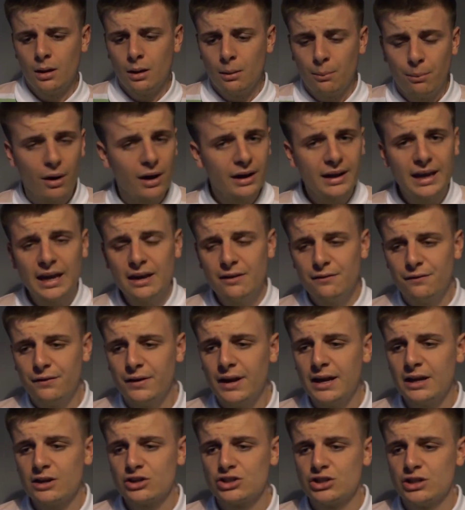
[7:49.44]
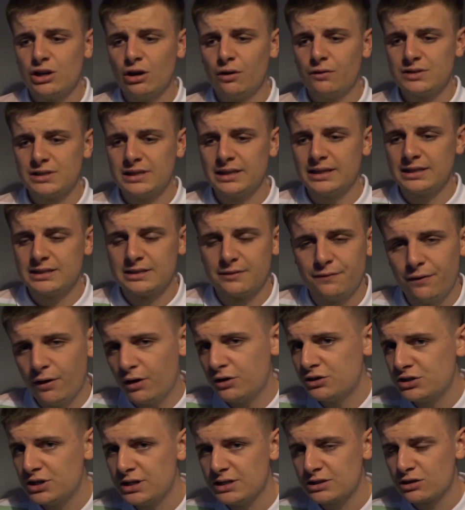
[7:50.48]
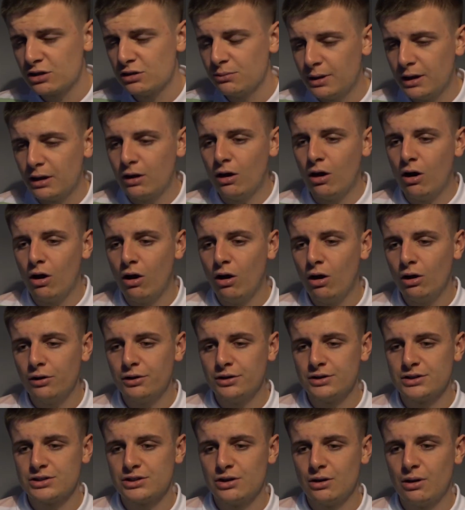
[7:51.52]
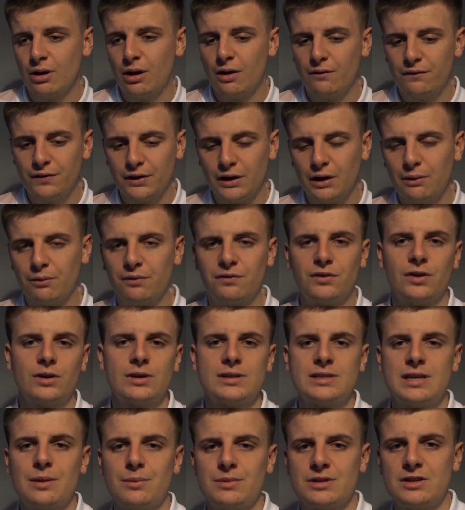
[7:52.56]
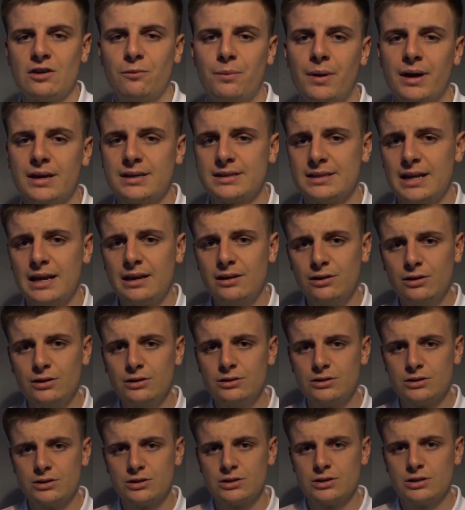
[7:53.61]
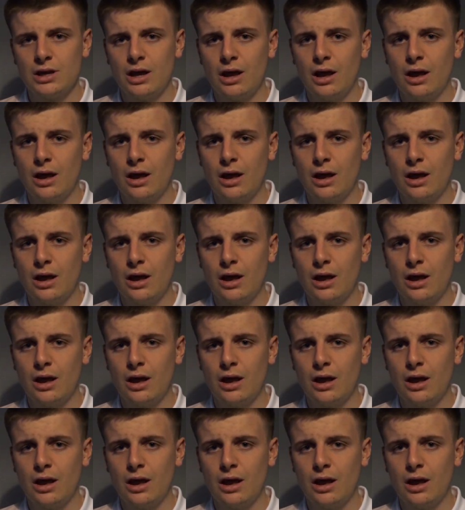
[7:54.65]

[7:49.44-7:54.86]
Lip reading: But again, for next year, obviously it's the third year, it's going to be a lot harder, so I think I'm going to set myself better standards.